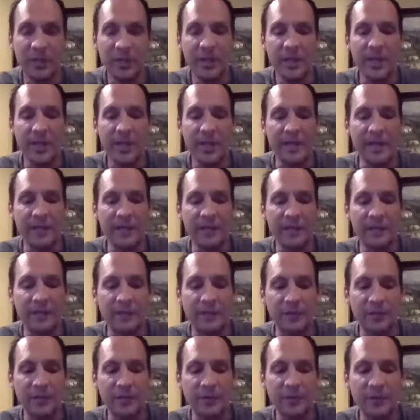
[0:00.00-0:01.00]
And so
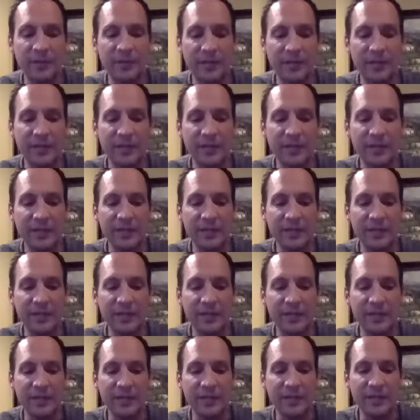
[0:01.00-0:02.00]
I realized that I would
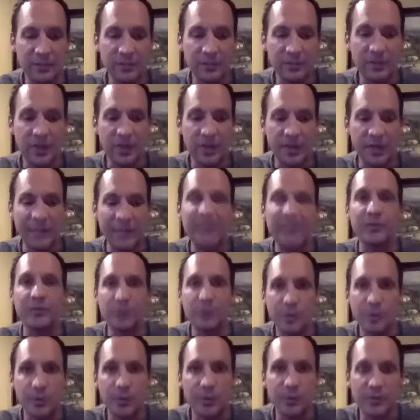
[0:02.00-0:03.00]
have to uh,
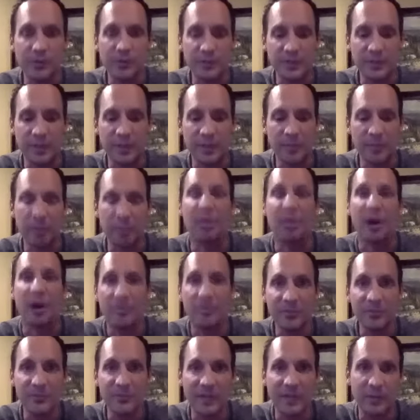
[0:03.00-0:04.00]
endure some
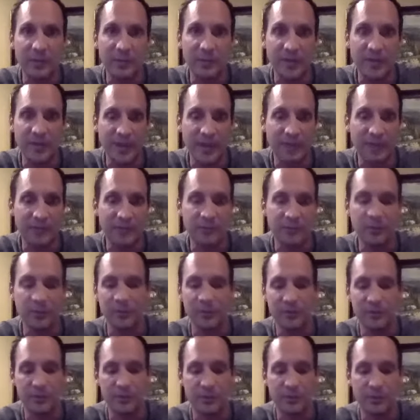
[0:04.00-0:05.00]
bumps. I would have to
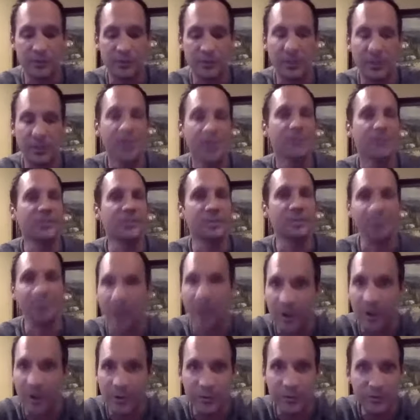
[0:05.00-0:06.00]
endure some
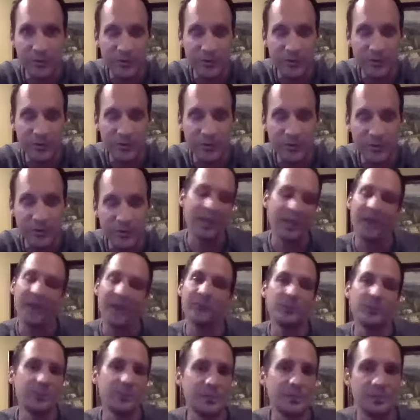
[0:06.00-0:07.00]
no's. I would
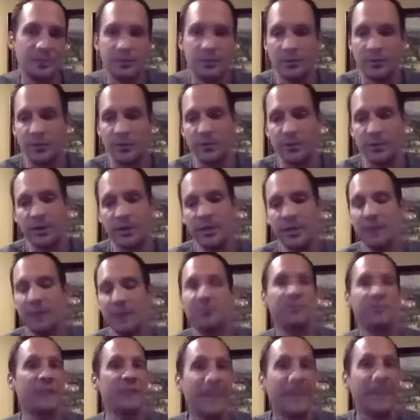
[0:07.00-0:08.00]
have to endure
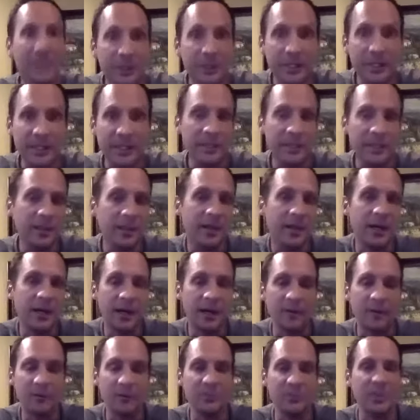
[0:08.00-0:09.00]
failing,
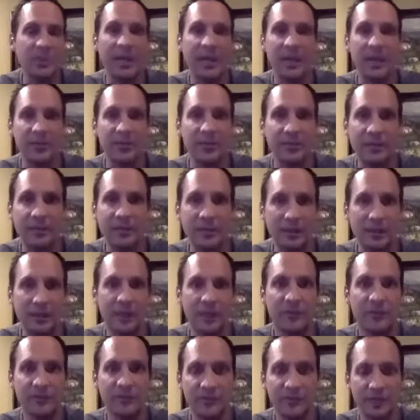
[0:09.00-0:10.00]
um, which I absolutely
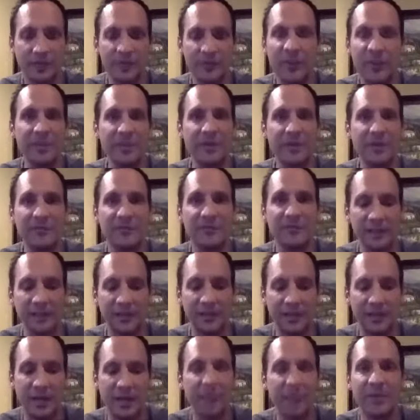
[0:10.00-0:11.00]
love to fail. If I'm not
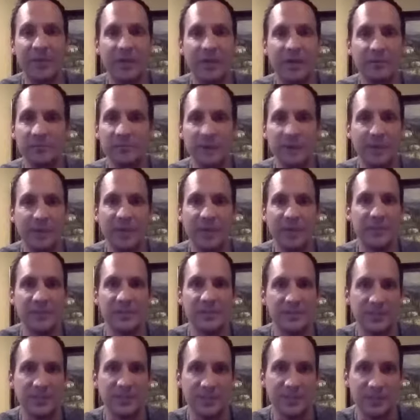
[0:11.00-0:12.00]
failing, I'm not I'm not
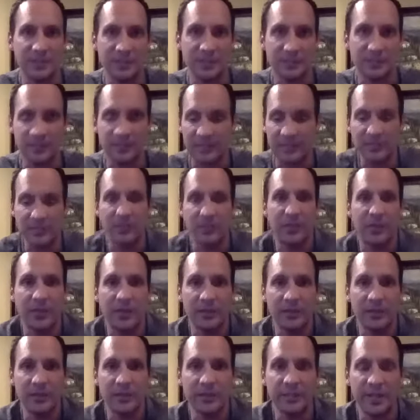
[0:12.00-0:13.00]
succeeding. That's the way
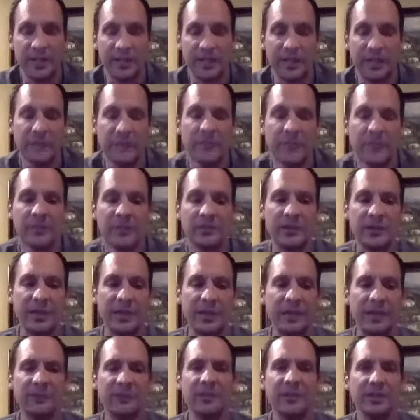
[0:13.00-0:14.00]
I look at it. So
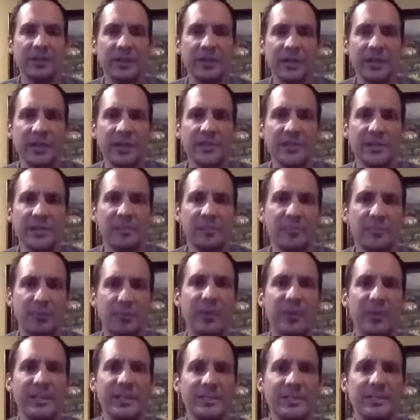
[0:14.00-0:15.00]
at a very young age, I
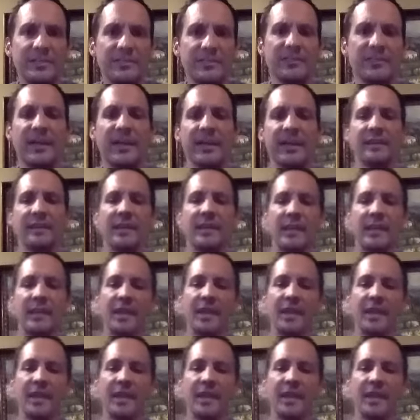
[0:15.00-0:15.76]
embraced the fact that